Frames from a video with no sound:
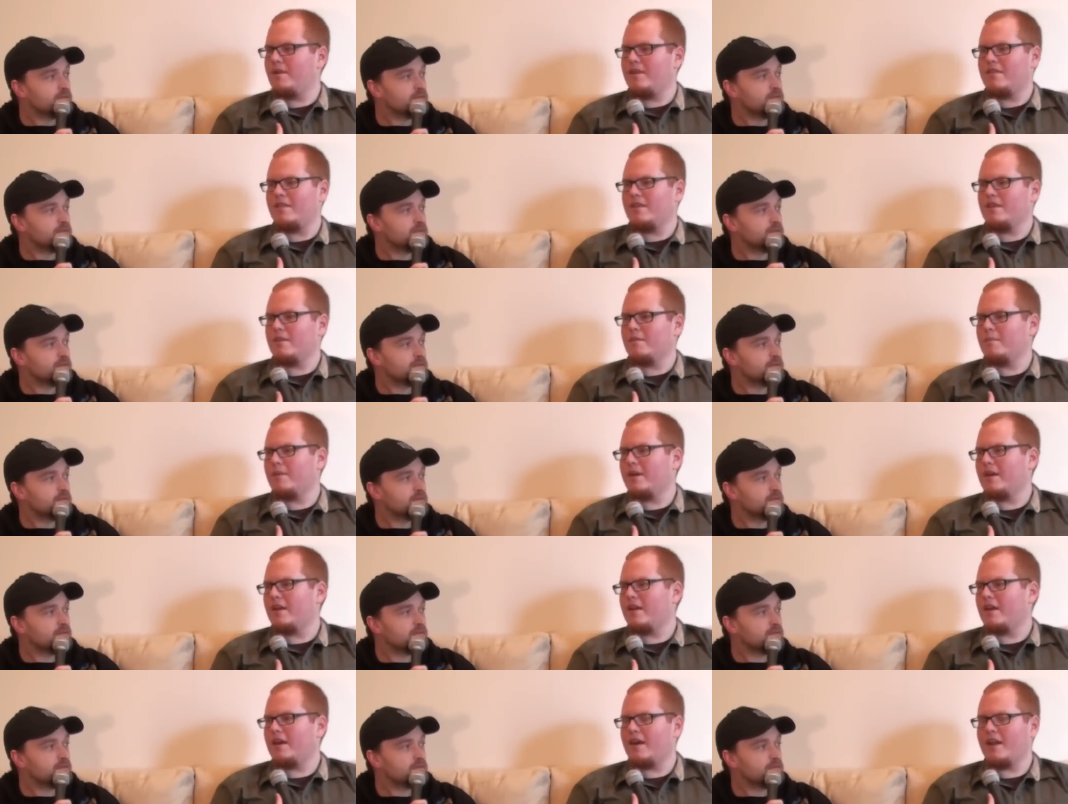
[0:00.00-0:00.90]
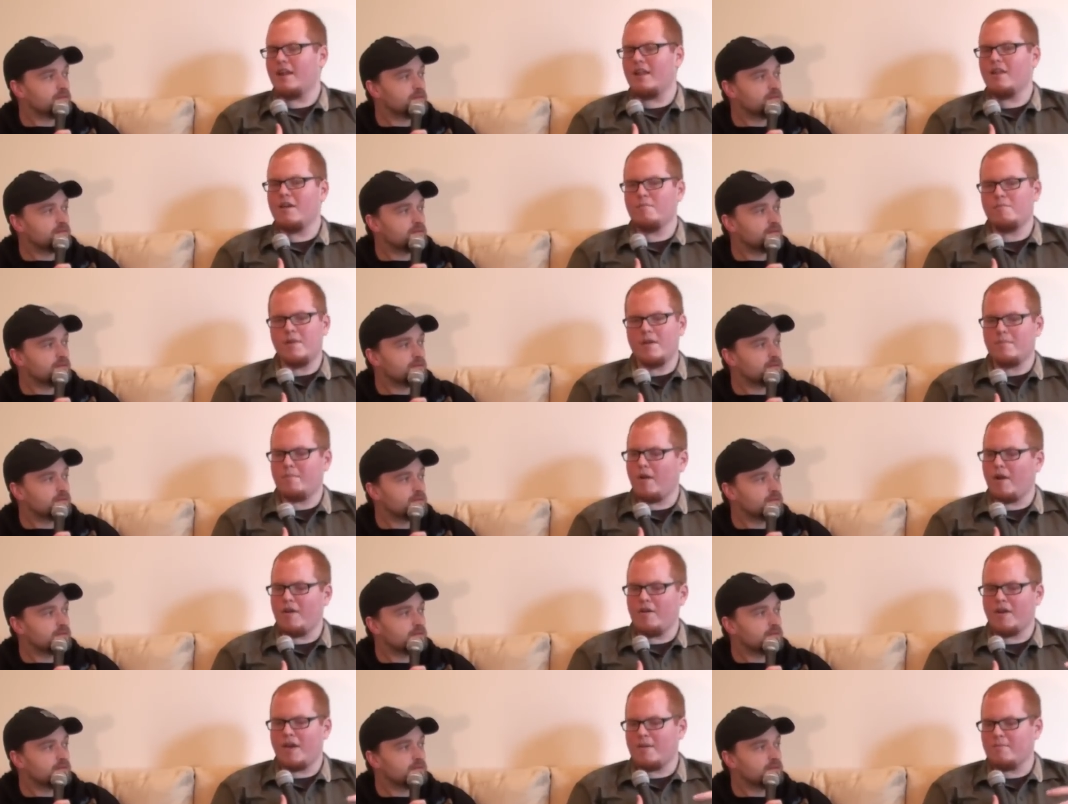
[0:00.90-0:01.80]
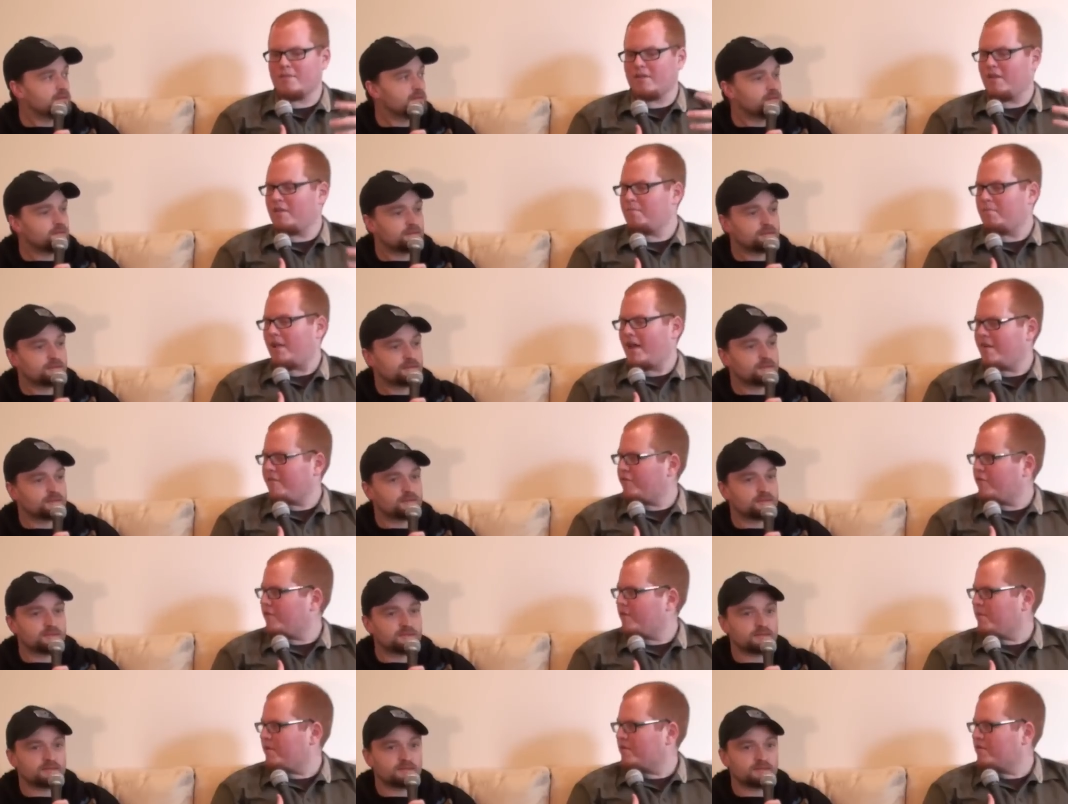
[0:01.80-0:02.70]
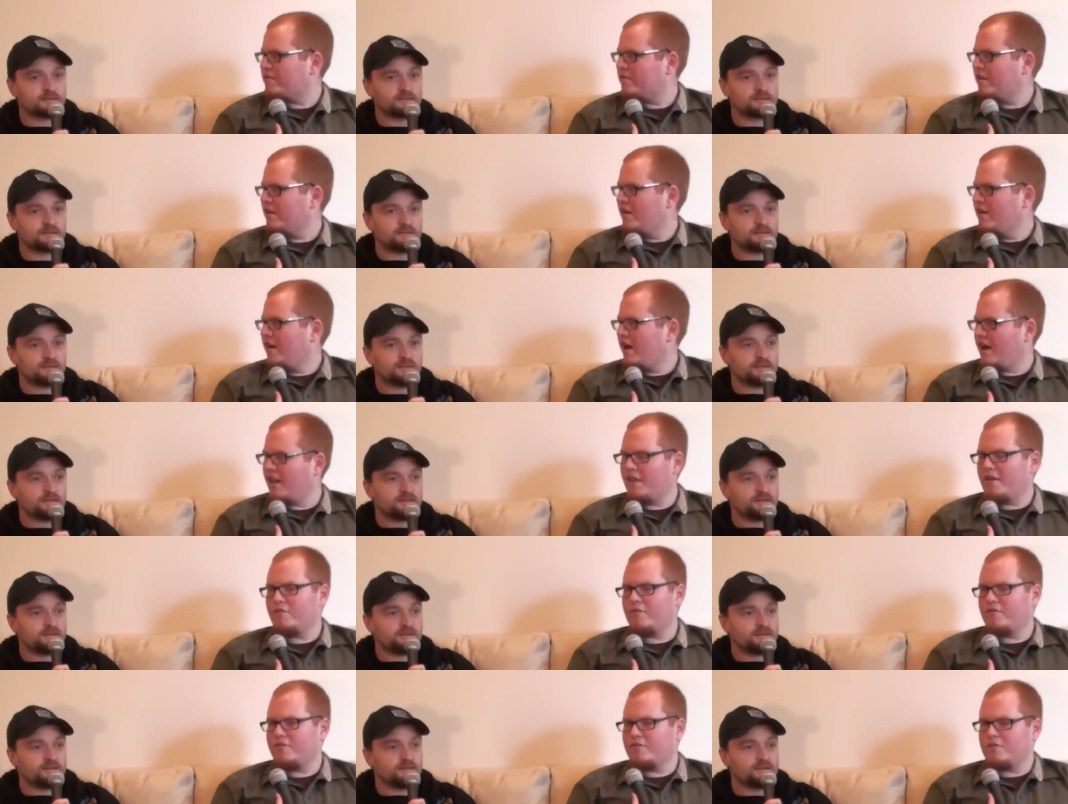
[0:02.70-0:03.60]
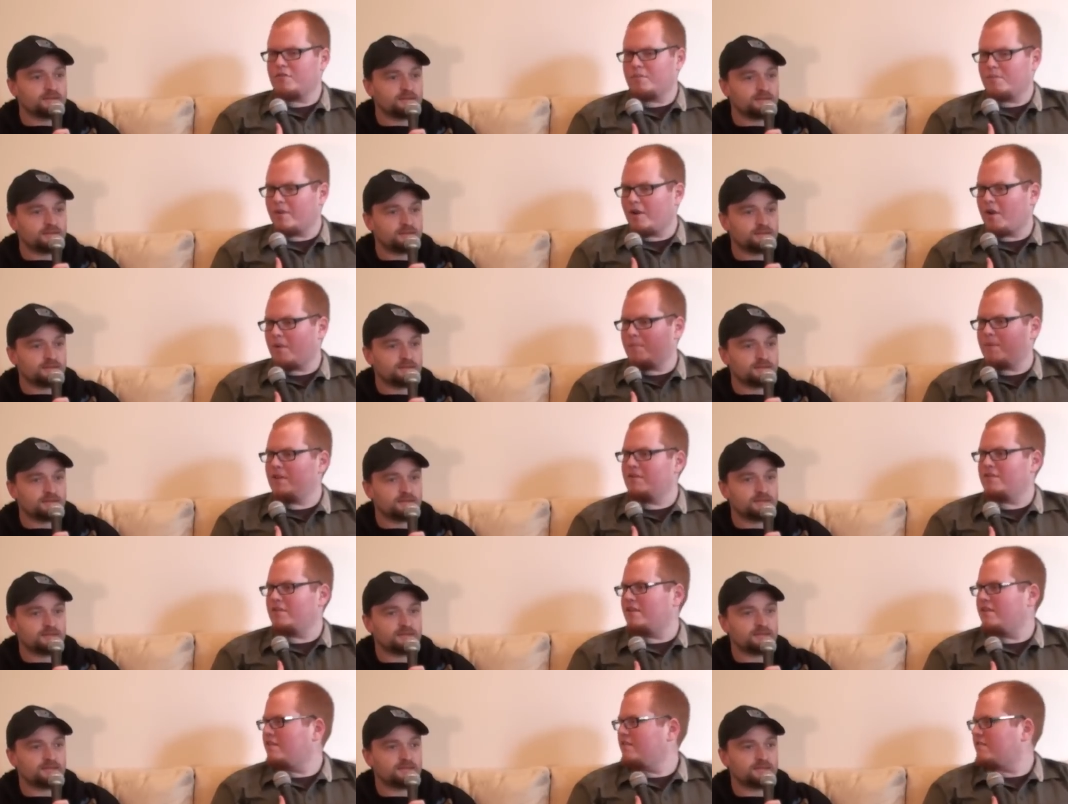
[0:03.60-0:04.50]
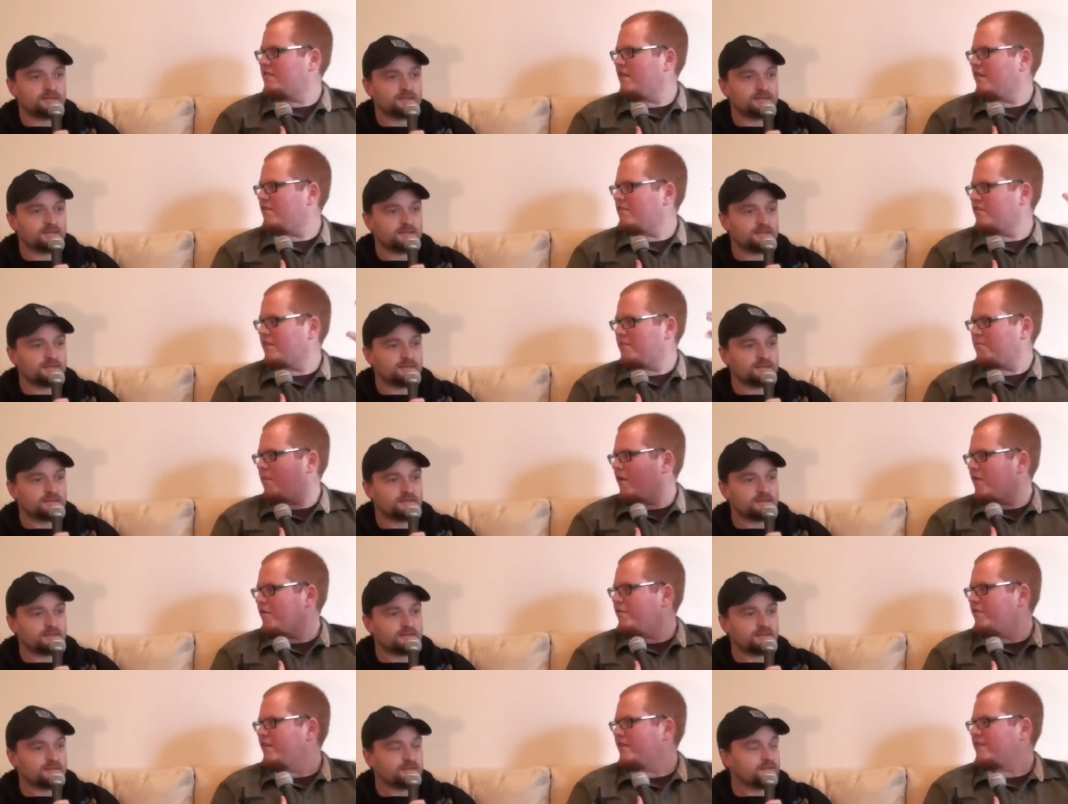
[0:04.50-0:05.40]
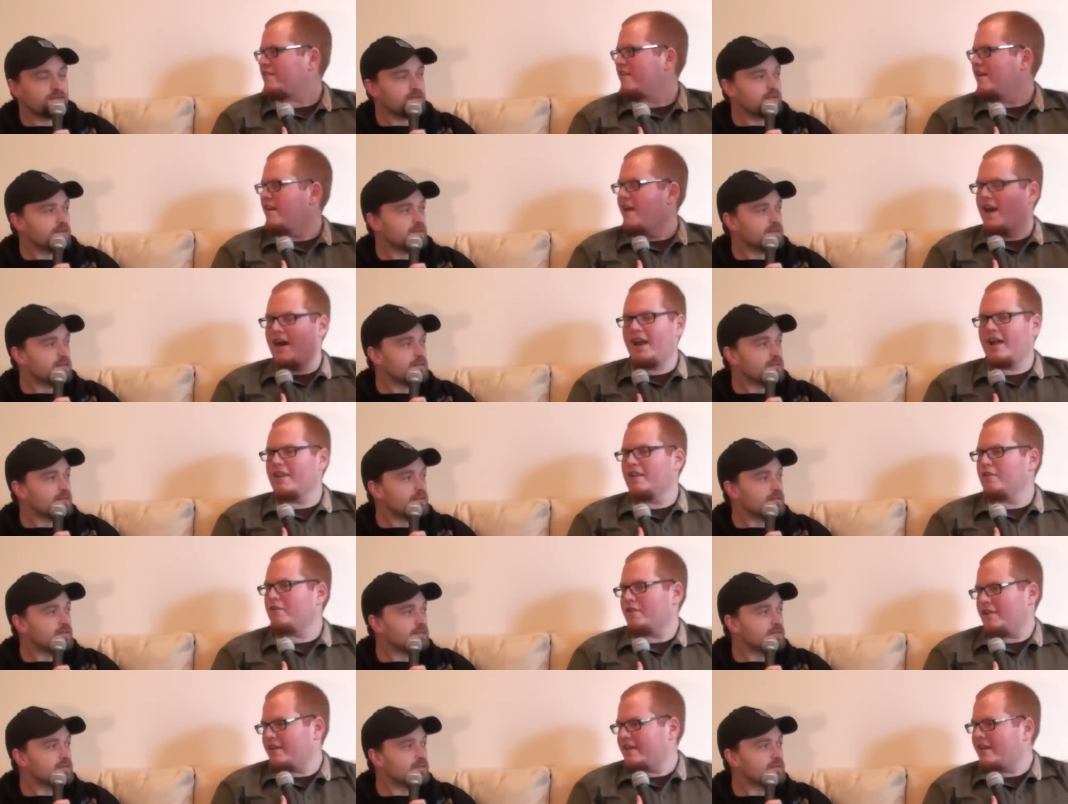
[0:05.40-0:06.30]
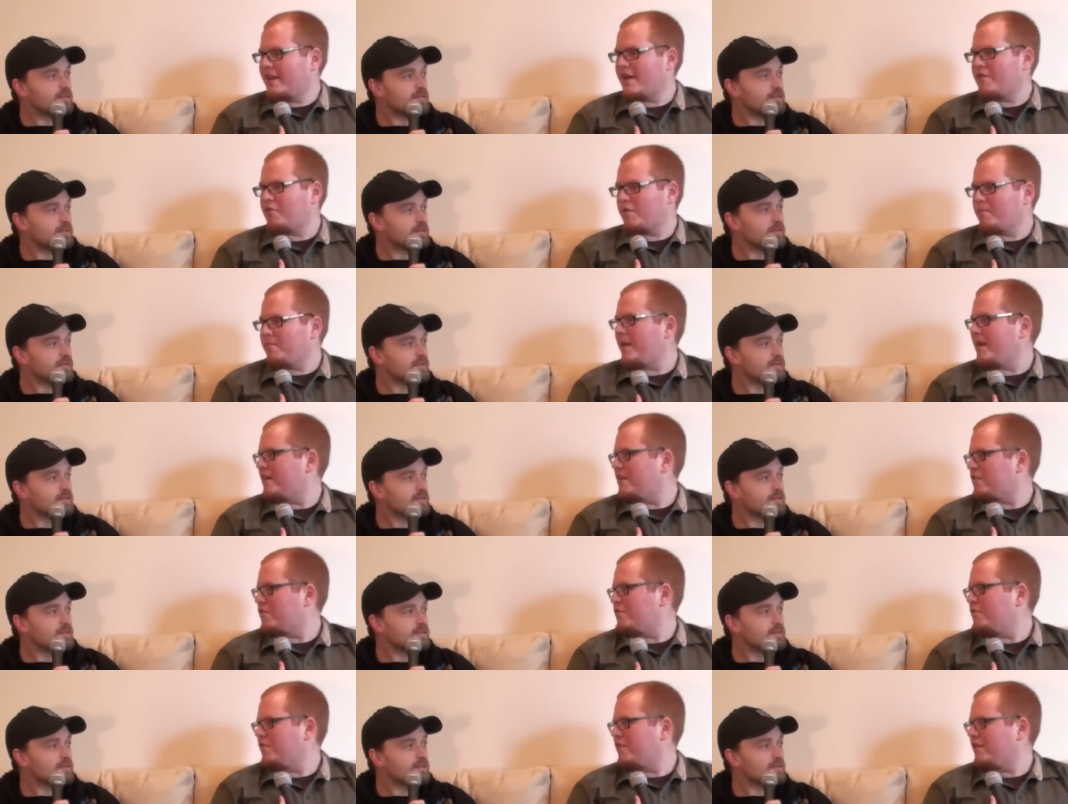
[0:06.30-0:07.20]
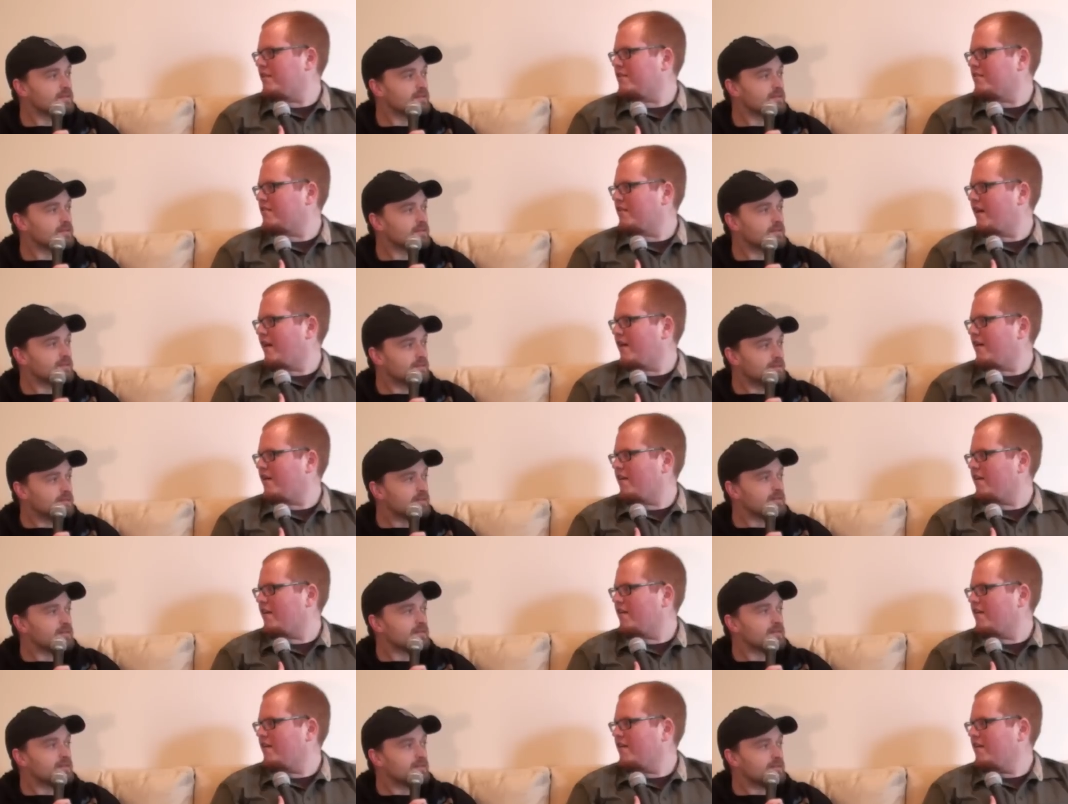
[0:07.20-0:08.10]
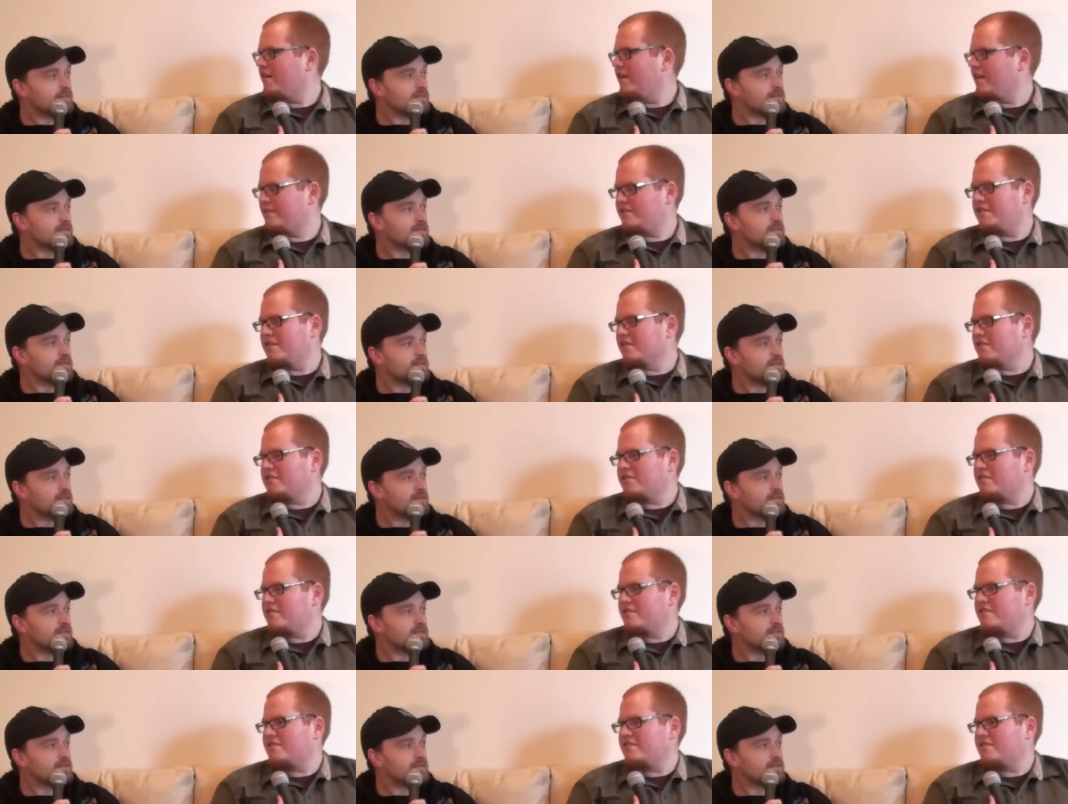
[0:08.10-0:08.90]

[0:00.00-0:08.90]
Speaker 1: minute thing at the beginning. And I love playing Mario games. I love platformers. I love stupid RPGs. And I was like, perfect. And I literally never made it through the entire. It's still sh-